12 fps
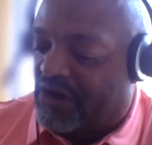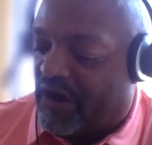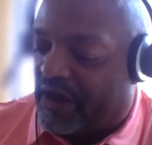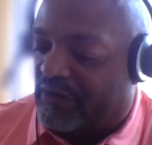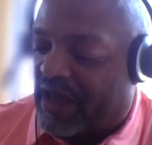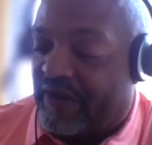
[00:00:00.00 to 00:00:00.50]

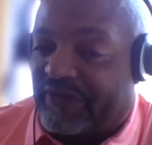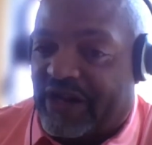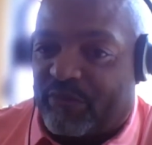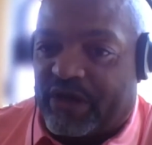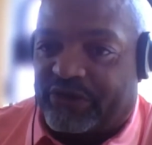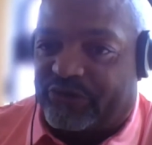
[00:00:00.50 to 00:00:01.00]
No, I don't have
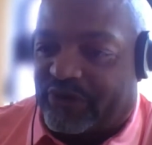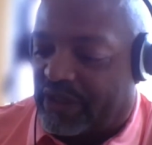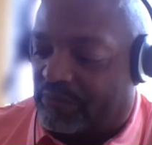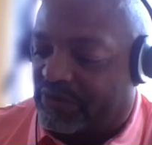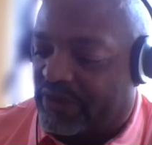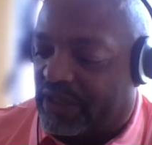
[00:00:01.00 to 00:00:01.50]
it on my
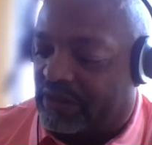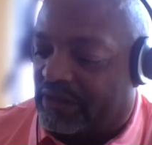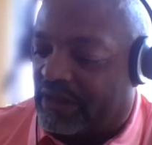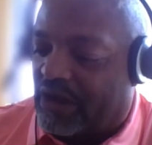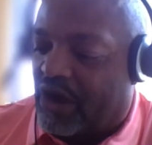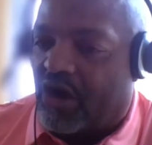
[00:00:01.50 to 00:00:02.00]
screen. I'm just oh.
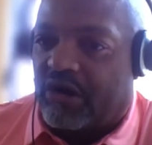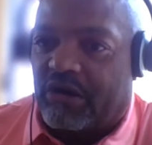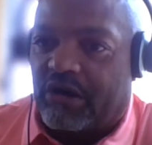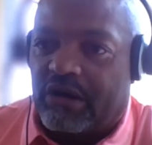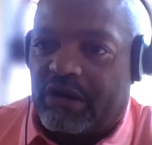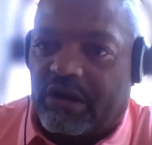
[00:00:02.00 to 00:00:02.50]
gonna
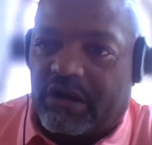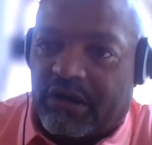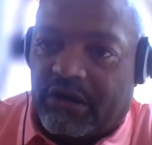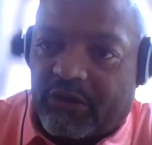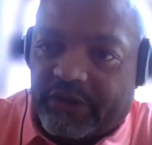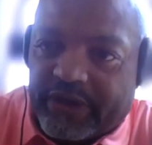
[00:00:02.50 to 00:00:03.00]

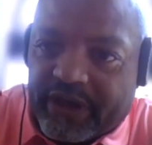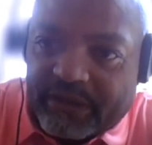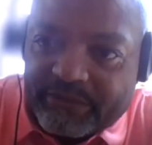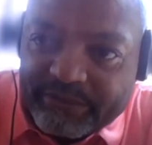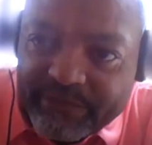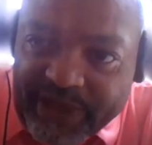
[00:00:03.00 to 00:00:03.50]
hold it up.